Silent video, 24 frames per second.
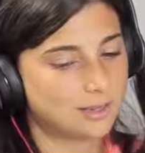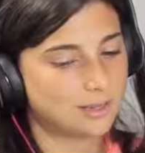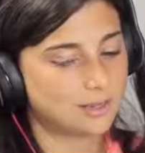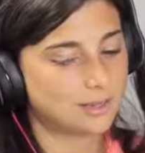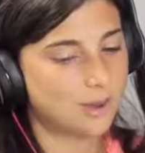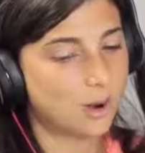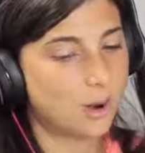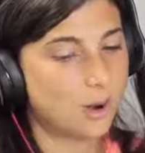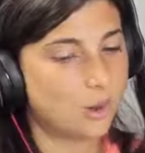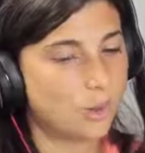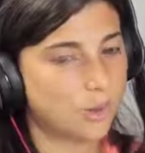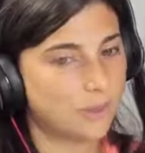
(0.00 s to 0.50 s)

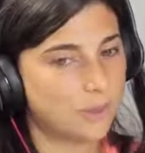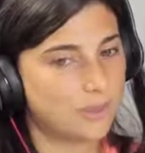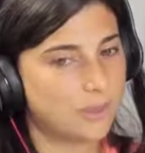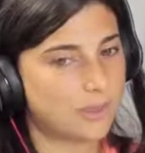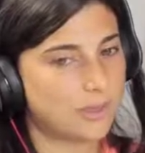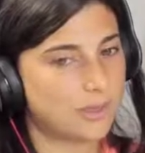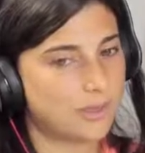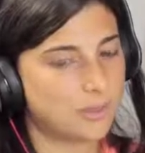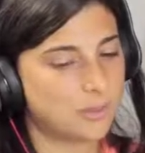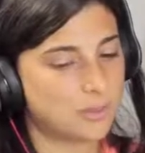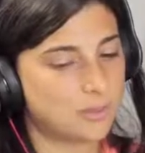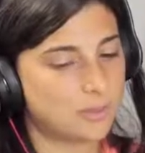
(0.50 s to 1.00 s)
hope
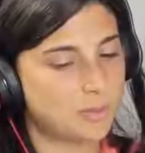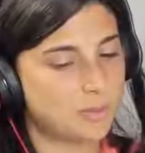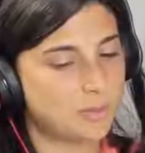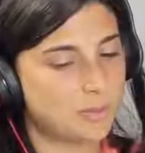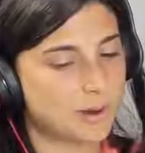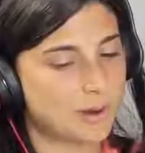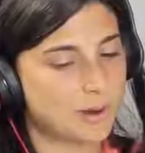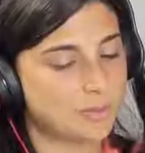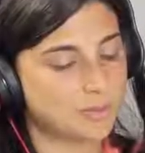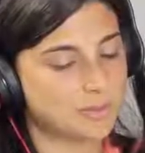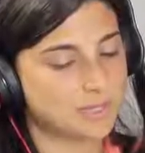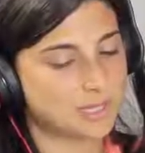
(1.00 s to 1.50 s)
that maybe
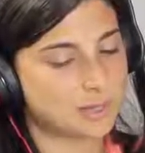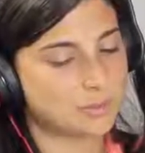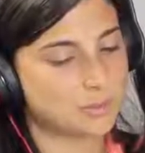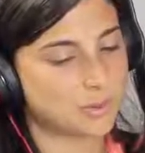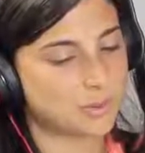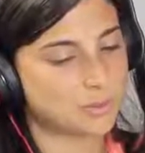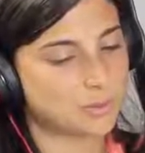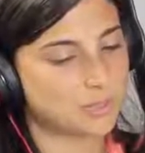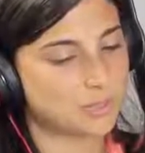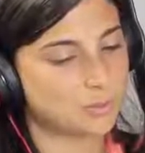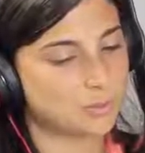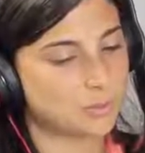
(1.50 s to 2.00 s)
perhaps that
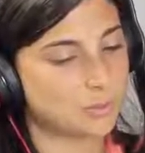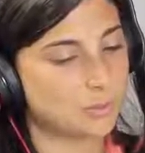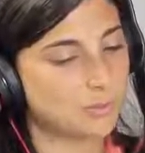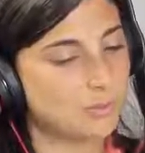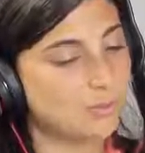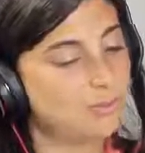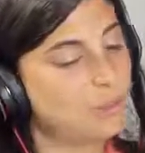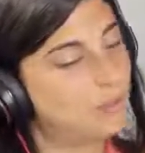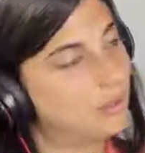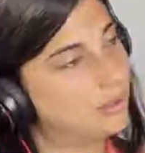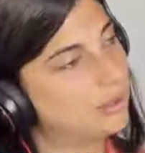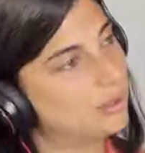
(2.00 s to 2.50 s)
person will
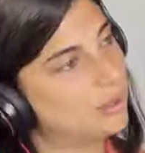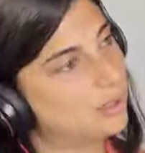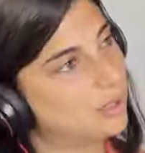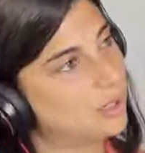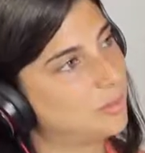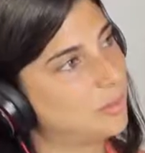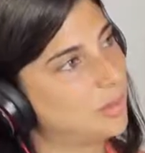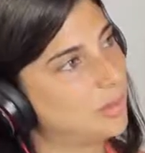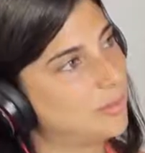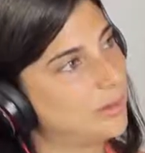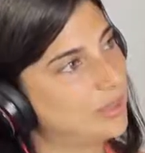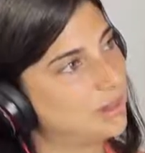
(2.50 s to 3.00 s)
feel a
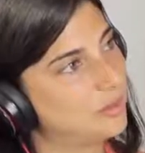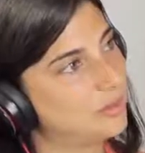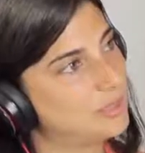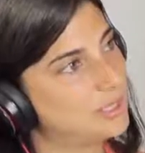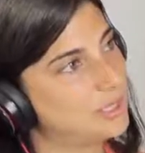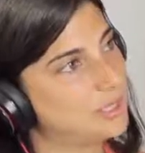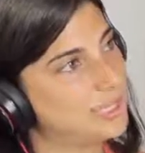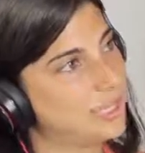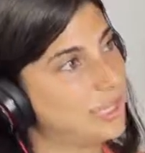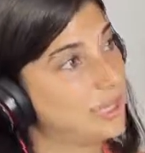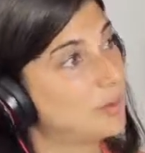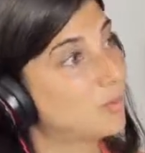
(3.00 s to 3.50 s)
little bit better
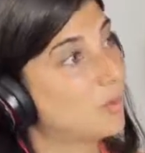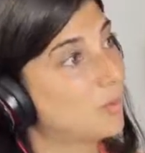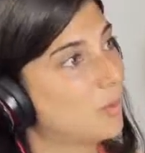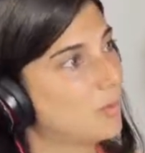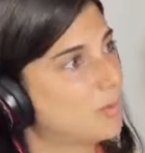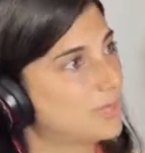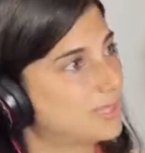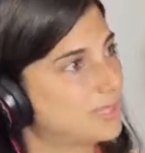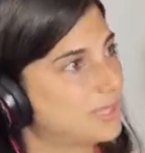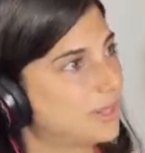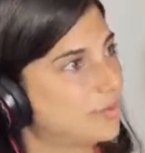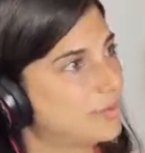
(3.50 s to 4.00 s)
to take
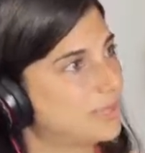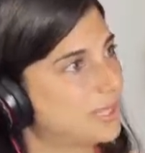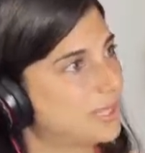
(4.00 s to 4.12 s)
more steps